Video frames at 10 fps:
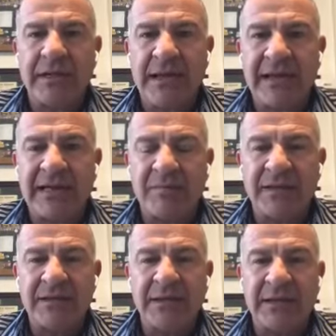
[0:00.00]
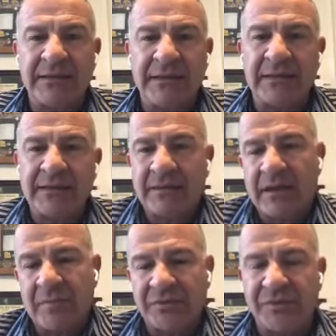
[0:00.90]
It, yeah. it can be done. And, and
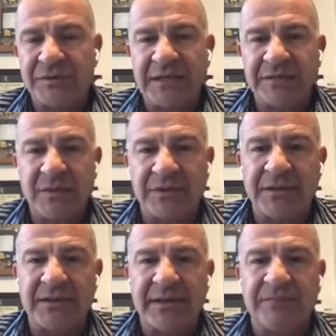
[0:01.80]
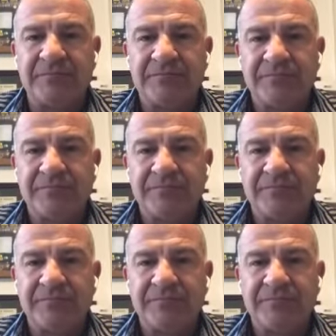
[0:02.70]
I'm a true testament to that.